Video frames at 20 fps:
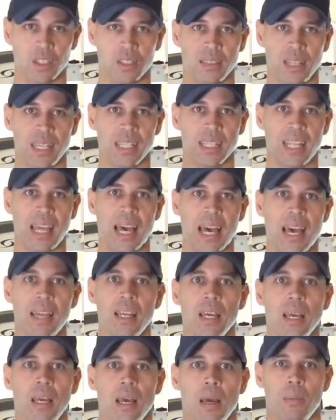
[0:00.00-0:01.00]
just like that.
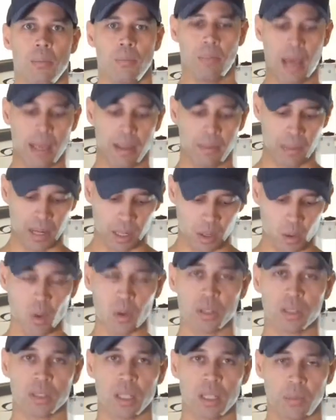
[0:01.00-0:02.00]
My
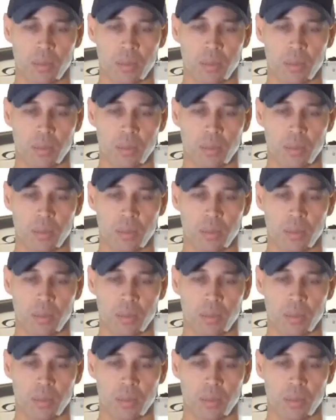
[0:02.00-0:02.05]
core is gonna